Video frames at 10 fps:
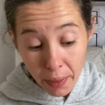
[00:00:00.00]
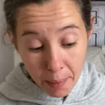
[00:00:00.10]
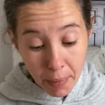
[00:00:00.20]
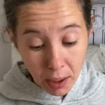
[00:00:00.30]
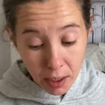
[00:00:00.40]

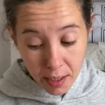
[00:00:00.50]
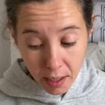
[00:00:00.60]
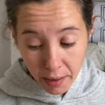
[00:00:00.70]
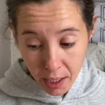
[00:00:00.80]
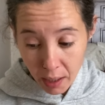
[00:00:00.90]
That bell is
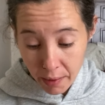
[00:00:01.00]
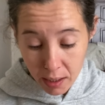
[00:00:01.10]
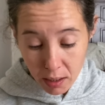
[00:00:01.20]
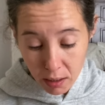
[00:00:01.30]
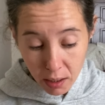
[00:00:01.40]
the thing
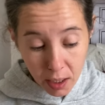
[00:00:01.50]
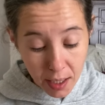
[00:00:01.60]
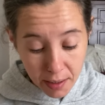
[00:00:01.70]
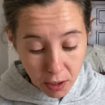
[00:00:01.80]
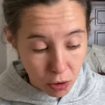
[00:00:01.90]
that, that
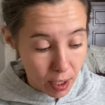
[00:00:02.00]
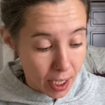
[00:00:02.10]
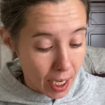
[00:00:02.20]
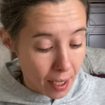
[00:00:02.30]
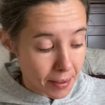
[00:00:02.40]
does the trick,
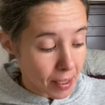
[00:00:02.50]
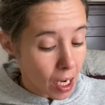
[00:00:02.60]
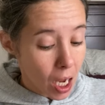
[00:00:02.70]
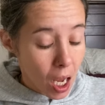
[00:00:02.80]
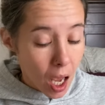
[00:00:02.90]
I guess.
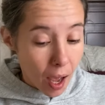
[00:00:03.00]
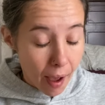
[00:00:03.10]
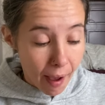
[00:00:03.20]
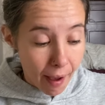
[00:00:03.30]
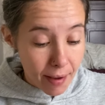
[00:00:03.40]

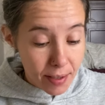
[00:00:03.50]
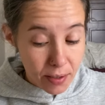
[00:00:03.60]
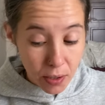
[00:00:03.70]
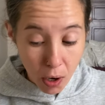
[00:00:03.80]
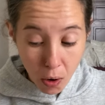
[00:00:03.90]
Uh,
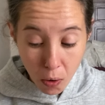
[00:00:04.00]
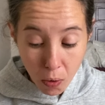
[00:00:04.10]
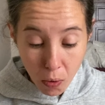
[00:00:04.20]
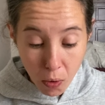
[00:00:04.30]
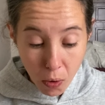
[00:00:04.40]

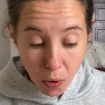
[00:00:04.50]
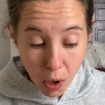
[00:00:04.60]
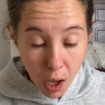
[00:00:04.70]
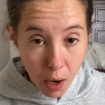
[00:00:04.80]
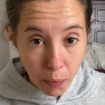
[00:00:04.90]
so
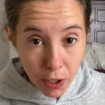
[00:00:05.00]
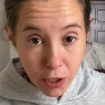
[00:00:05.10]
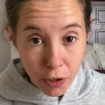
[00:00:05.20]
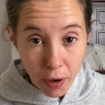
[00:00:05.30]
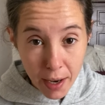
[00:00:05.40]
I'm
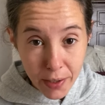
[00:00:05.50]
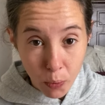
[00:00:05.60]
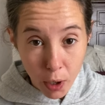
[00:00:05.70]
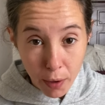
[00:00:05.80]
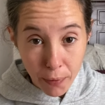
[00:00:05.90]
wishing you guys a
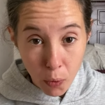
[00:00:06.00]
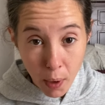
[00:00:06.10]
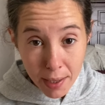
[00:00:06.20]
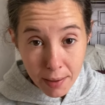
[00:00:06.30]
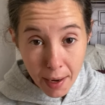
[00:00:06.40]
wonderful
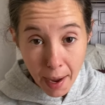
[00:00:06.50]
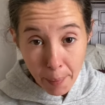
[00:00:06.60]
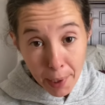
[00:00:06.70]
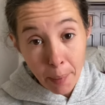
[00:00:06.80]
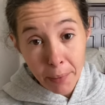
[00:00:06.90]
Wednesday.
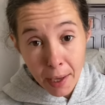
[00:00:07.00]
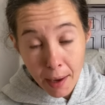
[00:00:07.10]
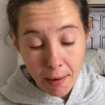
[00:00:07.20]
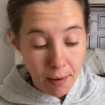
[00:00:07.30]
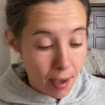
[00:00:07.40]
Happy hump
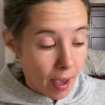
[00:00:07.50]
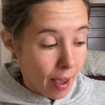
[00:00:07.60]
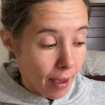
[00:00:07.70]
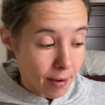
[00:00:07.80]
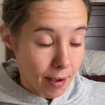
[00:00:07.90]
day.
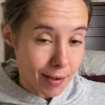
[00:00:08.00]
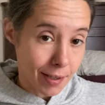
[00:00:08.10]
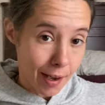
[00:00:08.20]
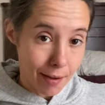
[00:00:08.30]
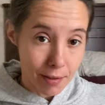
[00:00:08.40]
And
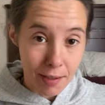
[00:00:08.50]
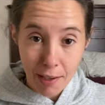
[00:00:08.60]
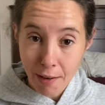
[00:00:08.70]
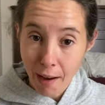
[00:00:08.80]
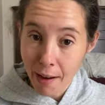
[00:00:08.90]
I'll see
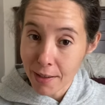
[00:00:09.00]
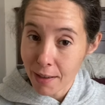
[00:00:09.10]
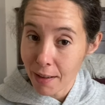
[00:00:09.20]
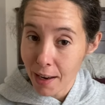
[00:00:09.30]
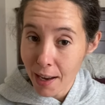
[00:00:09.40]
you guys
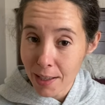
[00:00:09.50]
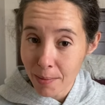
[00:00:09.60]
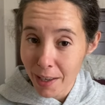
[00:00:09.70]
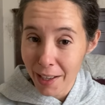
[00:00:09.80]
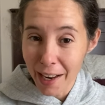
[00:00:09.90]
on the next
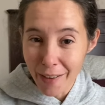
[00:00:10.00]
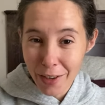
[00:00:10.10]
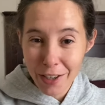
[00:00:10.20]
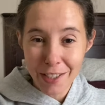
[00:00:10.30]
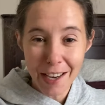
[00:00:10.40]
one. Have a
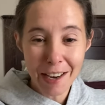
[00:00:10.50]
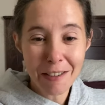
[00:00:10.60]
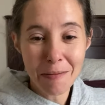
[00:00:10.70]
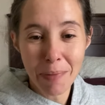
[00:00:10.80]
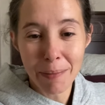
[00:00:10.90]
good day.
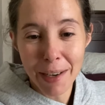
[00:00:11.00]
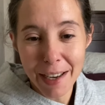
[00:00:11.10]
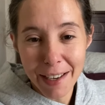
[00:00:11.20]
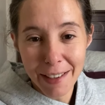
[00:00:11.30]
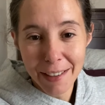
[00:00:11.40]
Bye-bye.